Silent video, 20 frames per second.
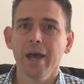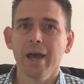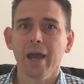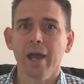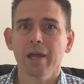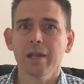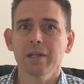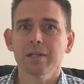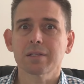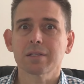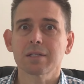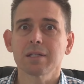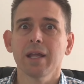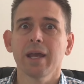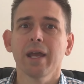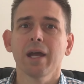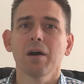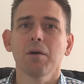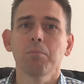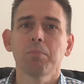and it's
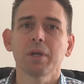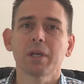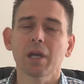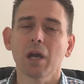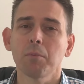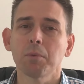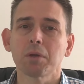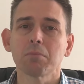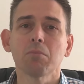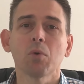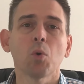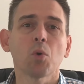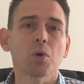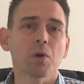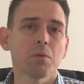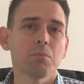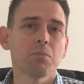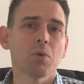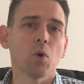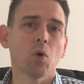now becoming more
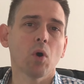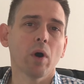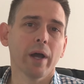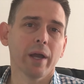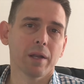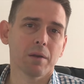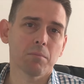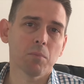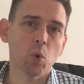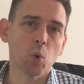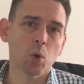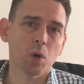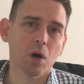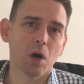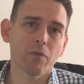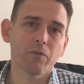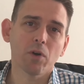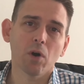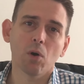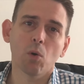and more
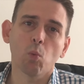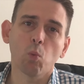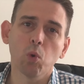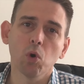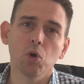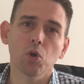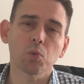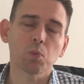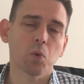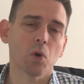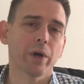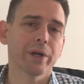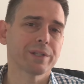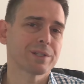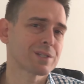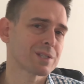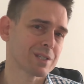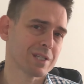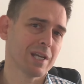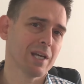of a worldwide
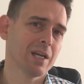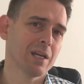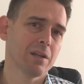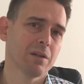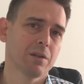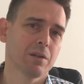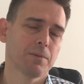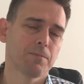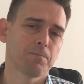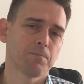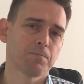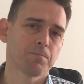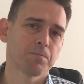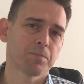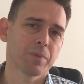standard.